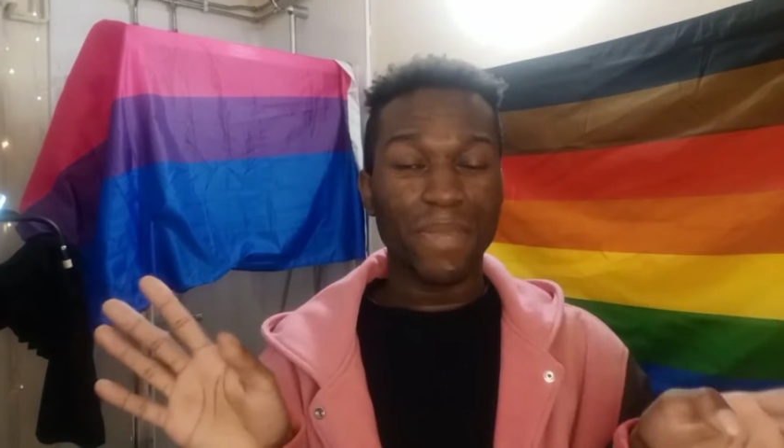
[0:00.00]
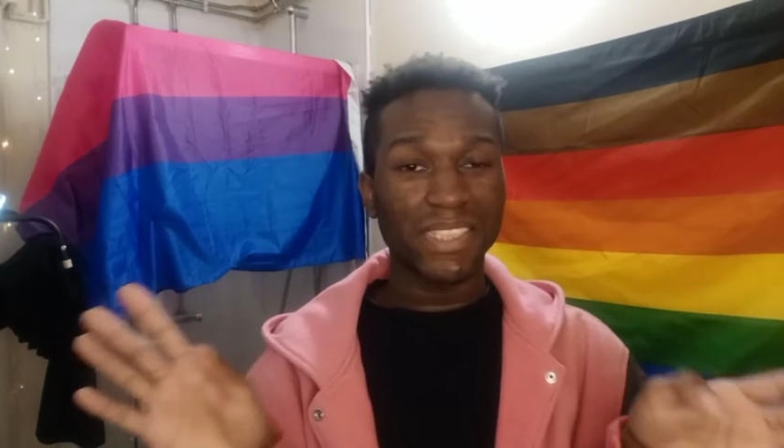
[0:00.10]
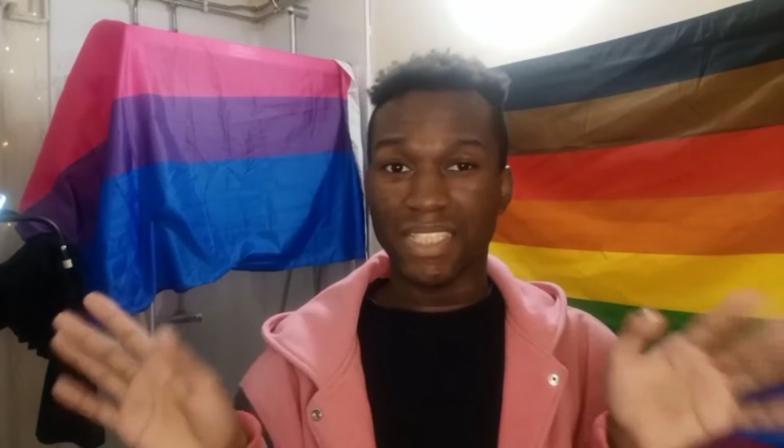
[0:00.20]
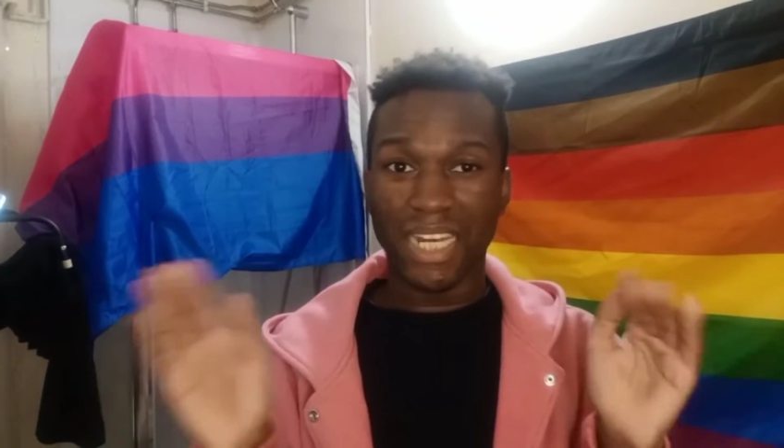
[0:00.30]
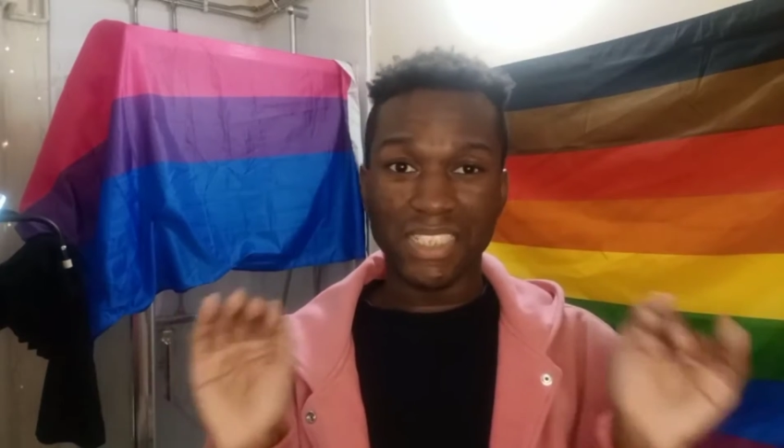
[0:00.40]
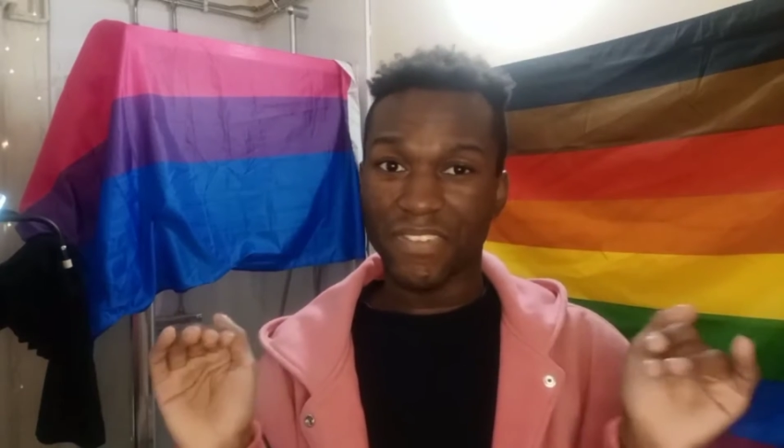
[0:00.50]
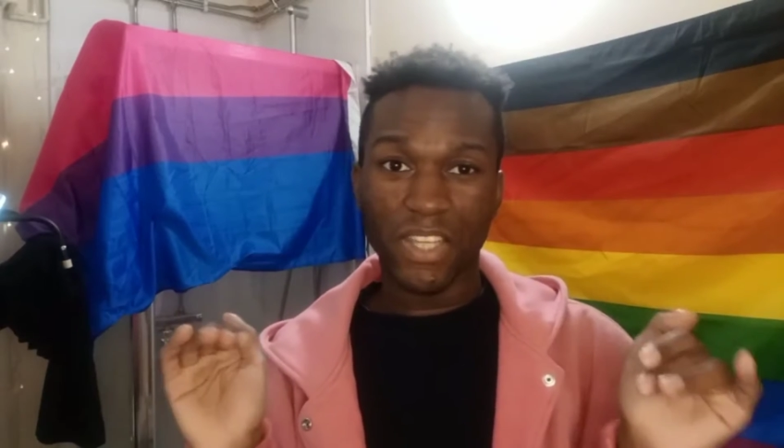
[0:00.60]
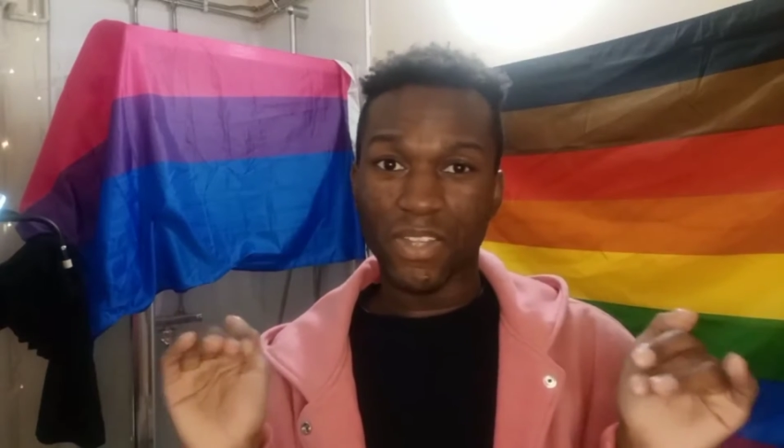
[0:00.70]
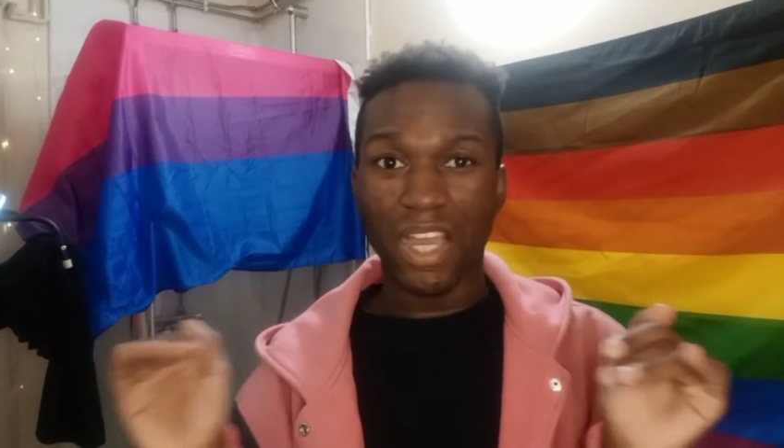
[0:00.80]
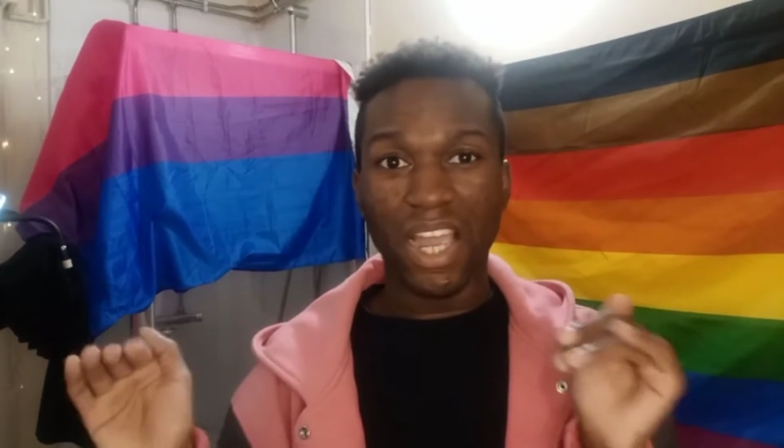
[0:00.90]
means the last
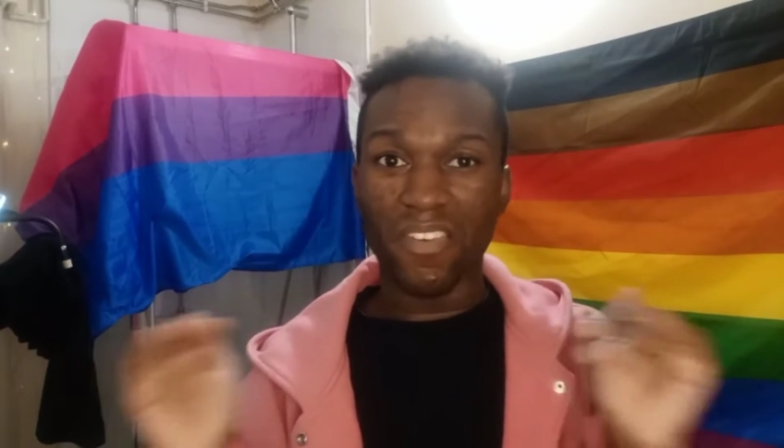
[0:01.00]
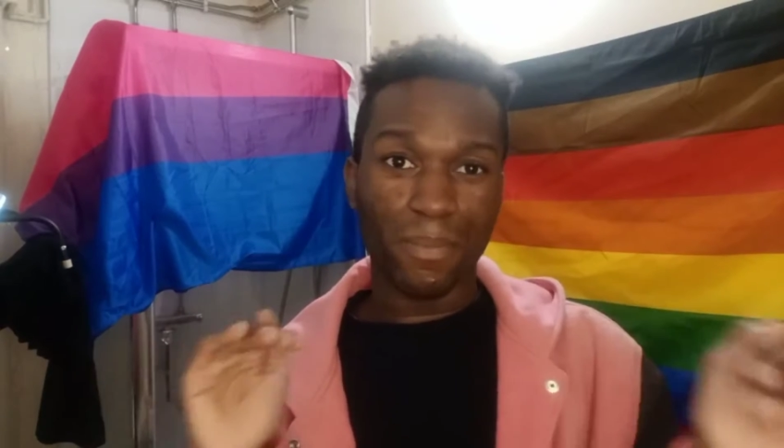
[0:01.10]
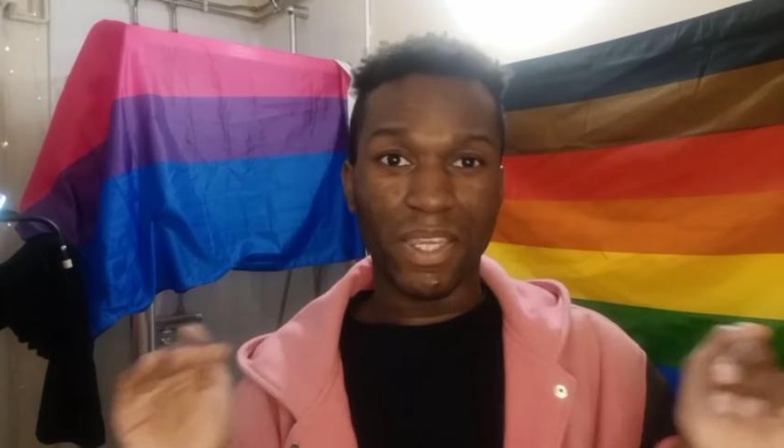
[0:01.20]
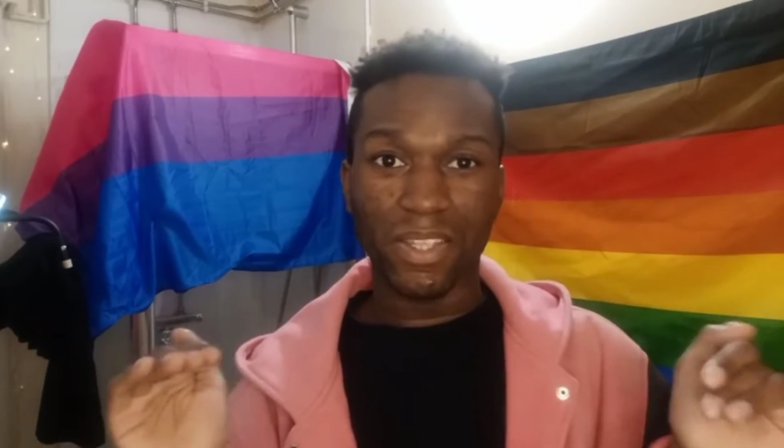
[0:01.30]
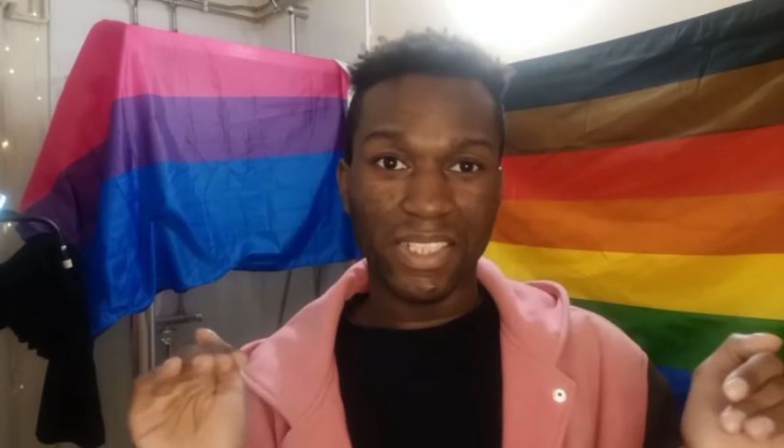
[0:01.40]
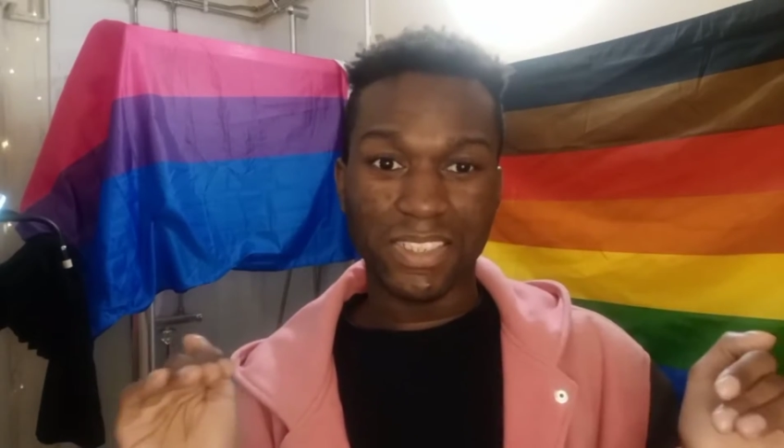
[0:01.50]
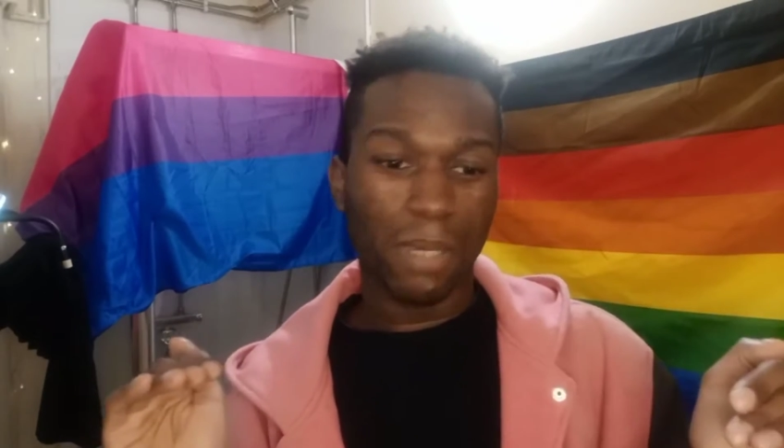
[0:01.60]
video I'll ever make on this